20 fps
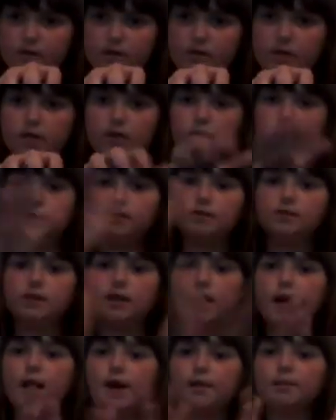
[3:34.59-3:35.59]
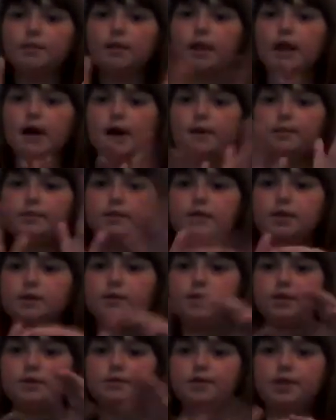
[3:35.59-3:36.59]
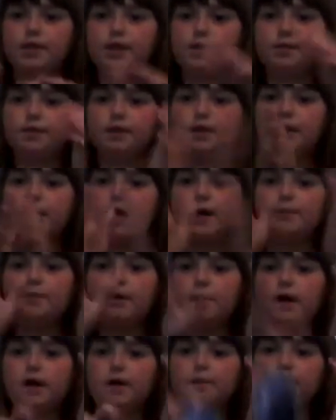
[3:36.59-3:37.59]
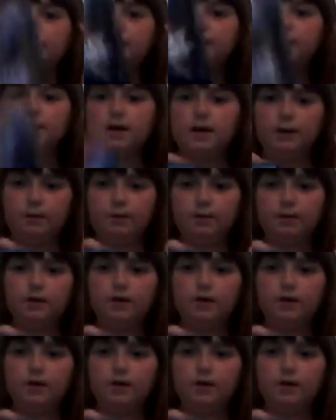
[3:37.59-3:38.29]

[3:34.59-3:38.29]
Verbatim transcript: Then it goes clap, clap, down, down, down, clap, up, down.